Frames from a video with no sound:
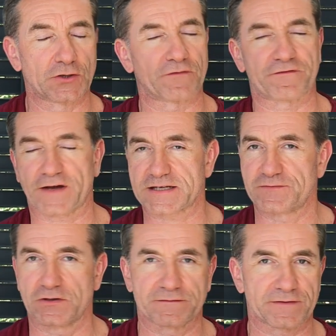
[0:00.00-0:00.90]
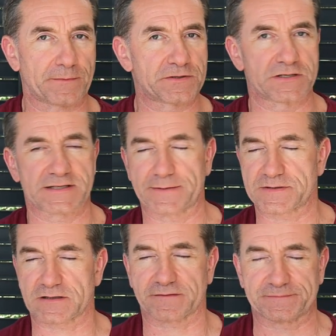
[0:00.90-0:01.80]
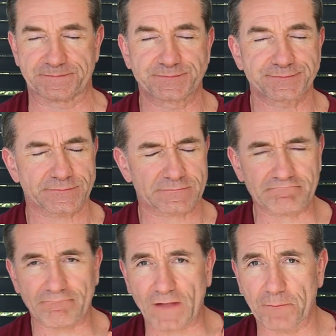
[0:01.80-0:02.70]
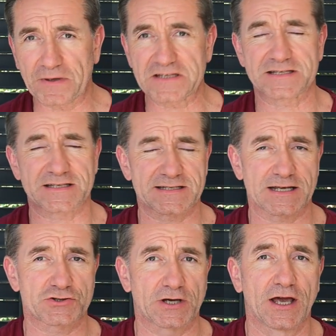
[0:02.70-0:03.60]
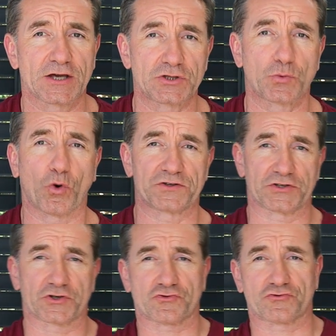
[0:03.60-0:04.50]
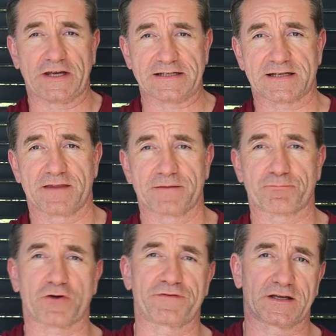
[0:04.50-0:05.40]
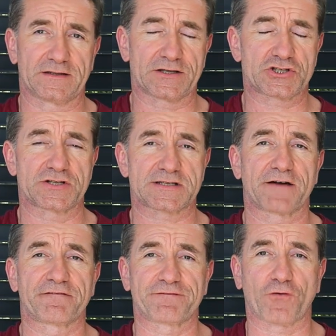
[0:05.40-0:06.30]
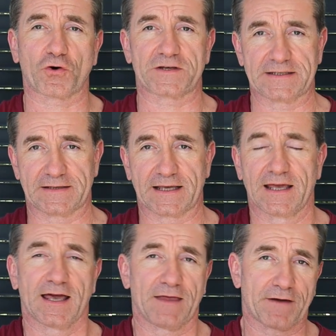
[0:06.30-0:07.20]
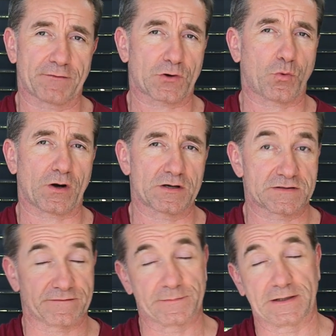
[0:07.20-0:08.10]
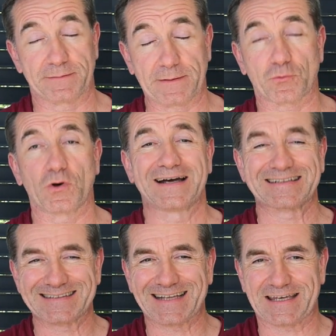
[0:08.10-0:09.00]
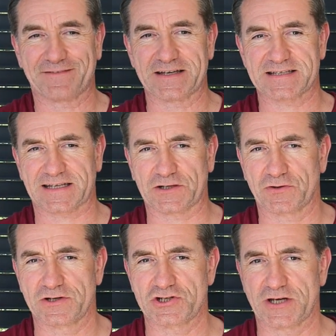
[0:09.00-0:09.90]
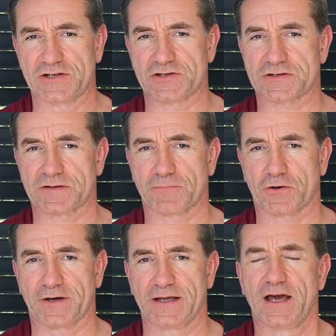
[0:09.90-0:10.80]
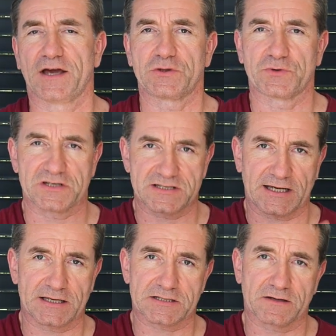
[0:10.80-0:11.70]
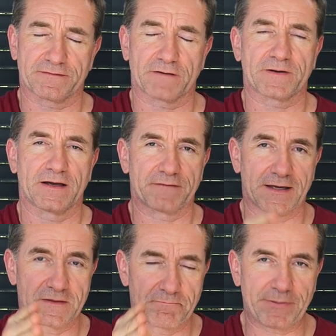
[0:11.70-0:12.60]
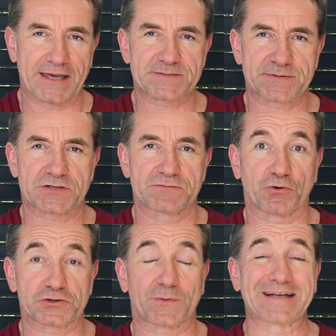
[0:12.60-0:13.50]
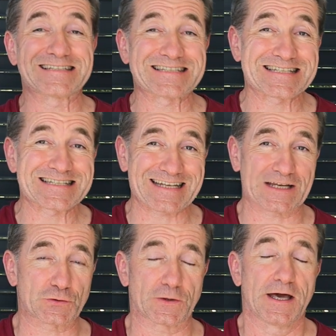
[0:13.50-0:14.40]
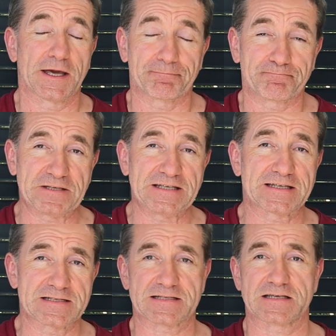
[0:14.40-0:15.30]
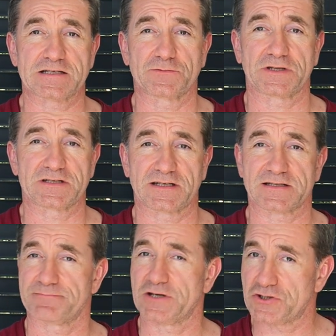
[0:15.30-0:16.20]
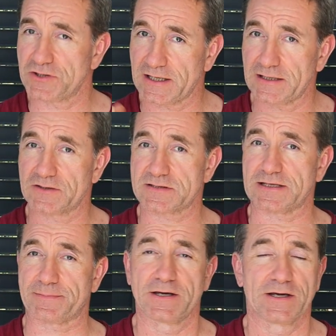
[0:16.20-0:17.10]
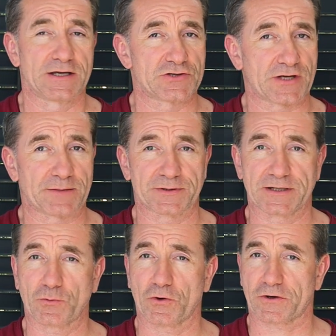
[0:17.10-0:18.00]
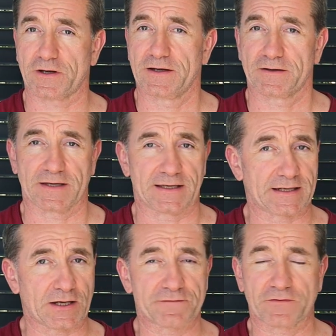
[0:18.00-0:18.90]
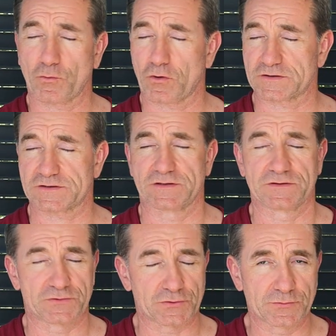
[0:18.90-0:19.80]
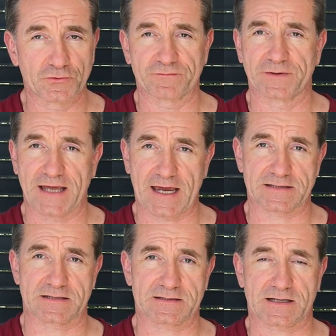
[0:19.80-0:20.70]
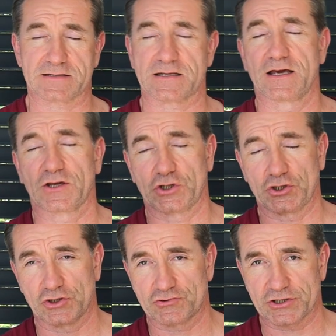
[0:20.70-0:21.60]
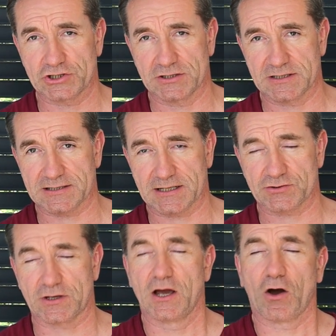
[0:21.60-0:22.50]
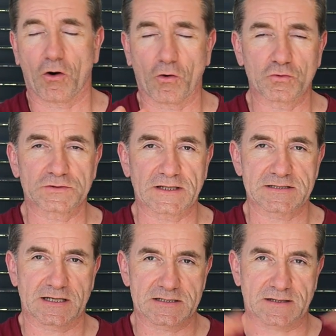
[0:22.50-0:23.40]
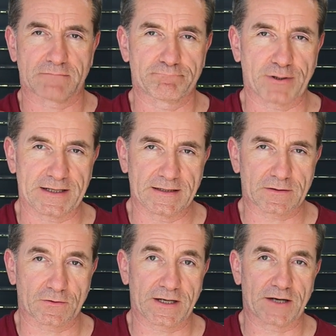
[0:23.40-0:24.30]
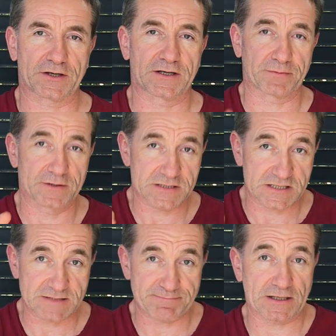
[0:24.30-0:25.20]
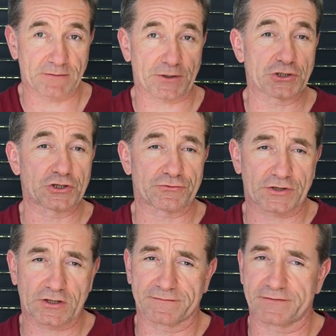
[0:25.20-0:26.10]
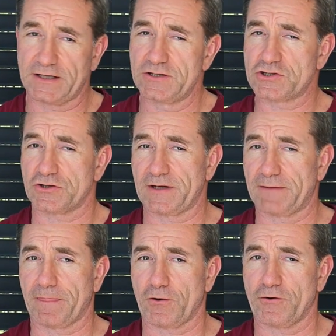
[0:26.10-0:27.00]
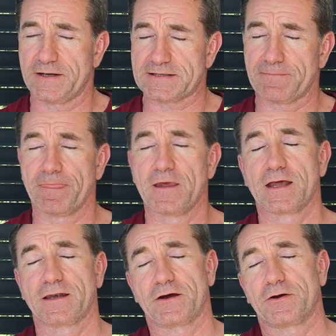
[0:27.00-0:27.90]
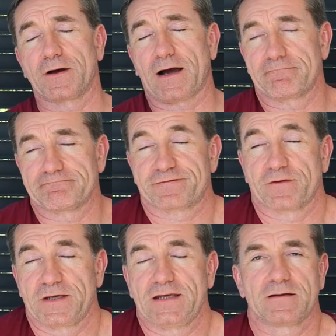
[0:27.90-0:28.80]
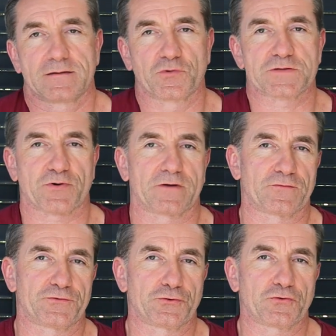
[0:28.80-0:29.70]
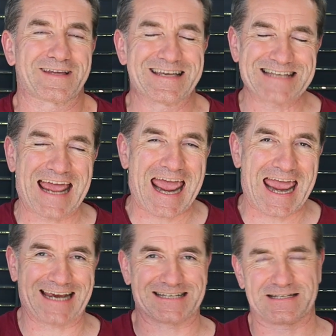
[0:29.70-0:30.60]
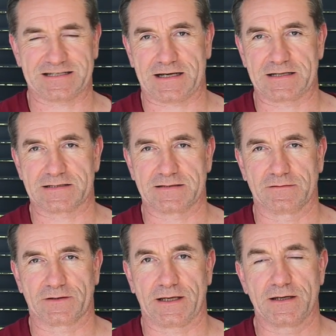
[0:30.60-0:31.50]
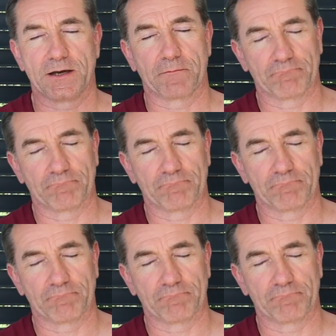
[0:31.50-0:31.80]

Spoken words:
Not fast food, inflammatory type stuff, pizzas, etc. You want to create the perfect conditions for healing, and that requires, for many people, lifestyle changes, all right? You want to set yourself up in the best position possible and stick to it. Be consistent with these things. Make sure you're getting your sleep, drinking plenty of water, okay? Getting out for walks, doing movement, exercise, good nutrition, etc. All these things combined, okay, are going to speed up your recovery journey, all right? Now, for me, the most powerful tool is exercise, okay?